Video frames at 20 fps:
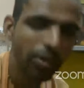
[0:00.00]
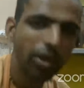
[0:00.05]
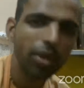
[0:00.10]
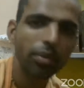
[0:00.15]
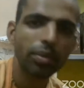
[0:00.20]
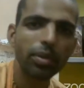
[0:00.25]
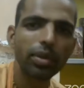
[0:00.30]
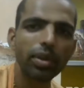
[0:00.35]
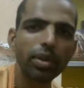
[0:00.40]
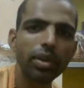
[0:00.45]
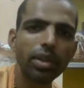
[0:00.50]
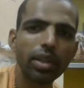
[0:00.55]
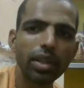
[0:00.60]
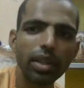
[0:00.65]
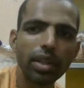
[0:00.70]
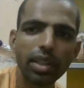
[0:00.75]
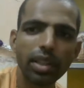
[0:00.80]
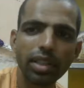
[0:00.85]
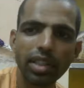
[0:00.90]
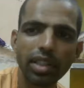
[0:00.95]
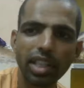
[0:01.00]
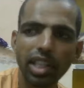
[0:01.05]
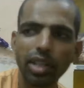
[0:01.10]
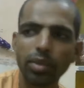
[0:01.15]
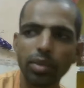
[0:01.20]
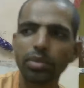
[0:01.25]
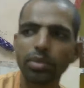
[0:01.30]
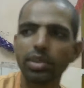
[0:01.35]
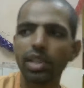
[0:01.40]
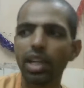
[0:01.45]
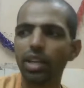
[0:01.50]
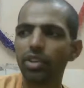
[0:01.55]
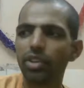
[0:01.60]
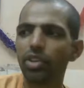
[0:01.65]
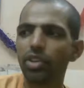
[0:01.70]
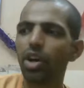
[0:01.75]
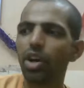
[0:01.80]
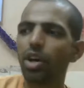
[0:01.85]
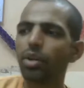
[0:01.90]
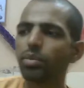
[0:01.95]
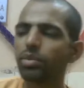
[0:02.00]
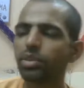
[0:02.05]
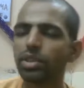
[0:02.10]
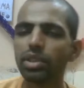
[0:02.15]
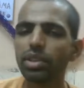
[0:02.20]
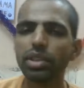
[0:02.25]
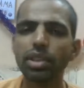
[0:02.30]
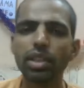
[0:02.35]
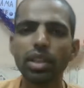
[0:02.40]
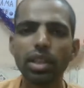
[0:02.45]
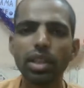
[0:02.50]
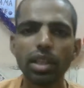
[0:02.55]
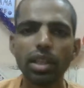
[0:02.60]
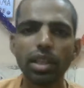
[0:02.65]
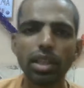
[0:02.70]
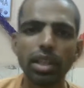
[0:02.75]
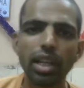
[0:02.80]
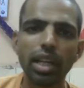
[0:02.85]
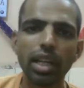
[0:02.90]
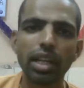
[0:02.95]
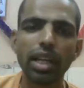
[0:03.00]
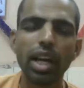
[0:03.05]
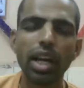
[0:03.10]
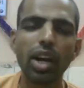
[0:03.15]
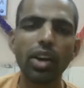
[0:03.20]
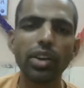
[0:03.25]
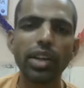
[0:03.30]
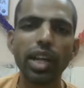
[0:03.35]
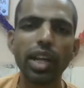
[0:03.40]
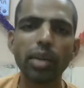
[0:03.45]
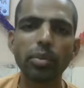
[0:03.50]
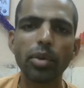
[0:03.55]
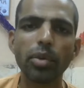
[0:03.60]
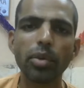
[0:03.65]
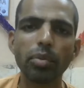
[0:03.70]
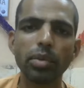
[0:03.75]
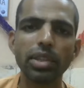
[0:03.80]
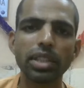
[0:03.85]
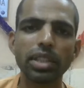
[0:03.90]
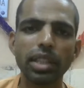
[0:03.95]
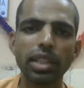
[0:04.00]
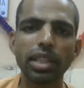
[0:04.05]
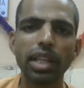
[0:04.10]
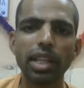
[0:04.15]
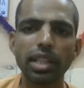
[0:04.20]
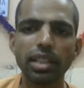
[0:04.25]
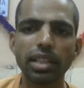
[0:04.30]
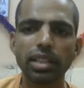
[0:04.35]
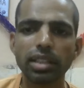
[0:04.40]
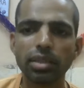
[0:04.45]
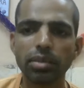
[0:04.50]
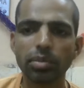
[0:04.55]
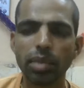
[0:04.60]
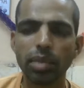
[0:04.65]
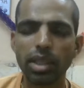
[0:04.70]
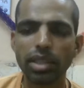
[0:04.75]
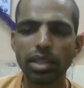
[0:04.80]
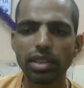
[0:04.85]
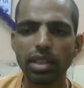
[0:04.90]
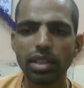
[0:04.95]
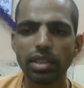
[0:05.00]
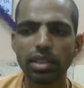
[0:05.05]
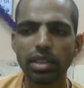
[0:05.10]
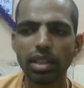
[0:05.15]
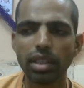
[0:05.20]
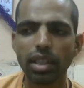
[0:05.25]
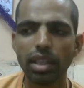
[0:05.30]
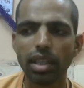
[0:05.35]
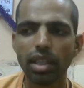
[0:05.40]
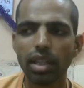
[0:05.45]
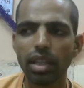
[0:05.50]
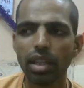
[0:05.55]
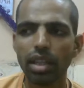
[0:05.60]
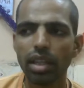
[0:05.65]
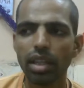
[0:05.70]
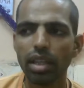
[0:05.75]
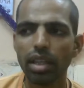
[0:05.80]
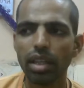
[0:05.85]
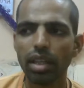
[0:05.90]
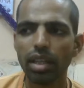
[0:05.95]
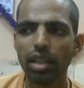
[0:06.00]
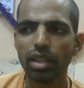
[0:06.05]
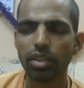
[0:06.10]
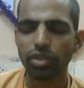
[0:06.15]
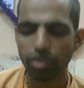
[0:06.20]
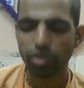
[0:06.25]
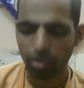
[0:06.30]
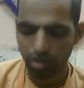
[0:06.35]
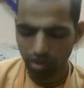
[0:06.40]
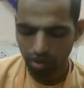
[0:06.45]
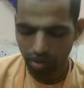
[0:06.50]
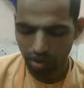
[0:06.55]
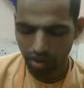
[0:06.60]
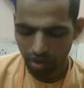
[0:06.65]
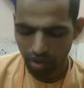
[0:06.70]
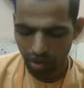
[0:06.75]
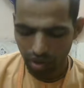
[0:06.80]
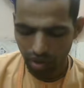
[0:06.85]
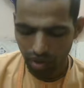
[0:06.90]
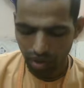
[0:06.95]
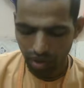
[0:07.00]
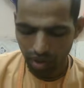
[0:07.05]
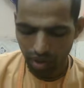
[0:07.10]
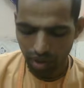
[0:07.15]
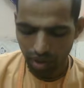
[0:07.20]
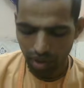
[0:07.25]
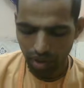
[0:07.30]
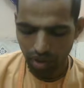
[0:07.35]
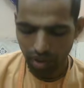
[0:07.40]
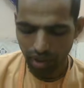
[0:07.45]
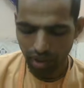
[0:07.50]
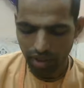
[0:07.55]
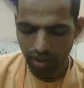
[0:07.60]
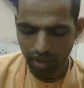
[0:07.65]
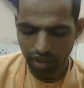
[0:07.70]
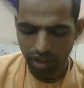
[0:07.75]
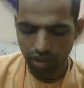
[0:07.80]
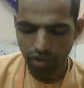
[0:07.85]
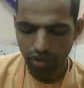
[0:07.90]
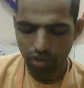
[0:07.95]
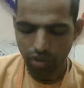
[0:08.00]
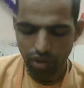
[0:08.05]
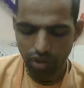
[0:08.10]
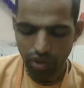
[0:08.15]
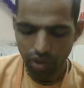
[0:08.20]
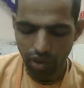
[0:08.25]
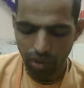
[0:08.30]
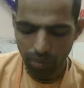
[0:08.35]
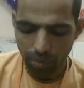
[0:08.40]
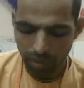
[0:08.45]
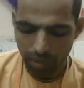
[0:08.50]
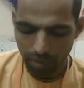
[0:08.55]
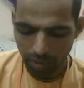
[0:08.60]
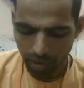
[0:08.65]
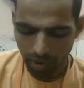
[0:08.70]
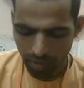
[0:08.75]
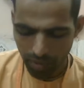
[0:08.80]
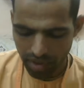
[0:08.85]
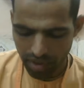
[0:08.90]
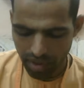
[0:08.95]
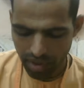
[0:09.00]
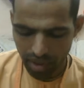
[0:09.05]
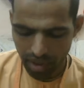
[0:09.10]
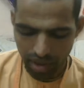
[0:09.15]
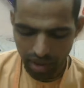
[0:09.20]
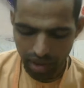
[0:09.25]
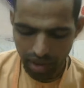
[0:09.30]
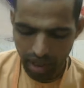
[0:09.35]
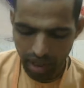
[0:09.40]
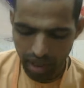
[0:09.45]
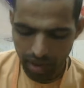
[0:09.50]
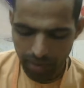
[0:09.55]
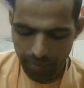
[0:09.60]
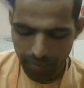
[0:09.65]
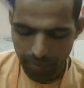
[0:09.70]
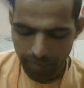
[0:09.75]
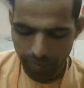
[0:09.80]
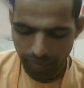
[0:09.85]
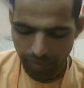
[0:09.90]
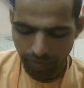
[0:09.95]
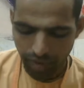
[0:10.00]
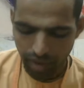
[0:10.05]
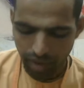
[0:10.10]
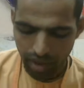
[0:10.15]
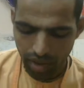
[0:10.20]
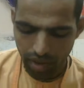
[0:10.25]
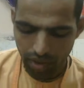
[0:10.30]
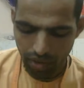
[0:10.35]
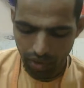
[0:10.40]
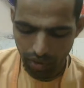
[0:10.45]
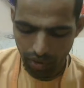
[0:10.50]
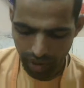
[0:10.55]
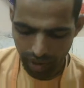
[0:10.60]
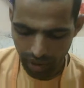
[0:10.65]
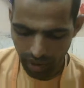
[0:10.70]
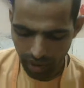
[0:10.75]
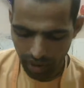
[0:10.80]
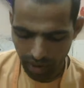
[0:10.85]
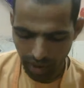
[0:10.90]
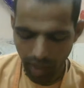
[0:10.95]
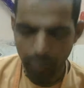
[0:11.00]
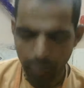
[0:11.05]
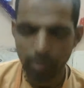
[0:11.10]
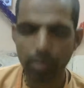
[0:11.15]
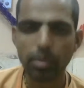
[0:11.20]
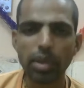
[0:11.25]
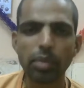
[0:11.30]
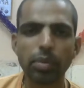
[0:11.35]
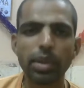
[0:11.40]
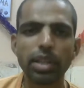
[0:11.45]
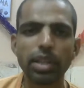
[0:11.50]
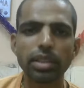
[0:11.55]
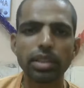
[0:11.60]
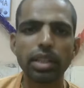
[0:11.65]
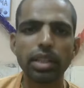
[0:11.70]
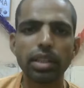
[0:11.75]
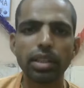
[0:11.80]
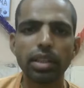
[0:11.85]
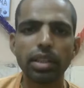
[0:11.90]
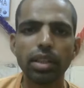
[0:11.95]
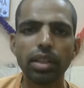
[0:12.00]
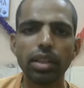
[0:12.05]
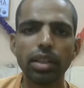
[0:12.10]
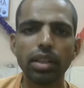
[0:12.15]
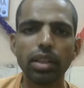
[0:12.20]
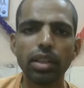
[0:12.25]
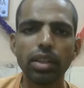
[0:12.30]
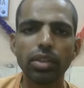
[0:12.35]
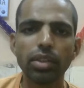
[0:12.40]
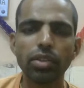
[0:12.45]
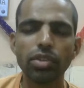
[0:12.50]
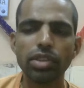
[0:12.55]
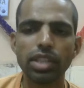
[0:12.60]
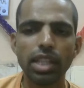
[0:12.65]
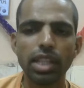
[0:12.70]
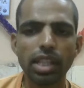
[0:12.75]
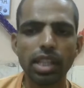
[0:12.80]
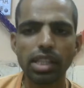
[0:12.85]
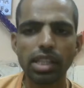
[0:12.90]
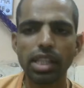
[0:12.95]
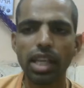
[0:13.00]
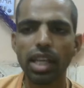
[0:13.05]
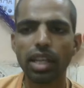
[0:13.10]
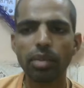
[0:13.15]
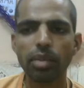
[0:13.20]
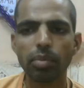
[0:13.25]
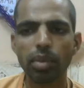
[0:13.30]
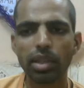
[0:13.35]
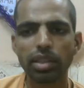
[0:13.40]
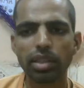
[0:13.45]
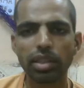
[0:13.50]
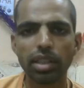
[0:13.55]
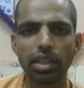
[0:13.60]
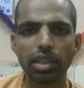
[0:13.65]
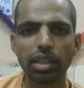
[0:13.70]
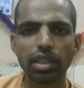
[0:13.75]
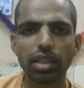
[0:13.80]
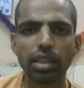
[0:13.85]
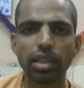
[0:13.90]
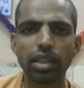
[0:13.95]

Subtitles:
of thieves and robs and all type of miscreants persons. So this is the duty of a proper Kshatriya or a capable person to change that person.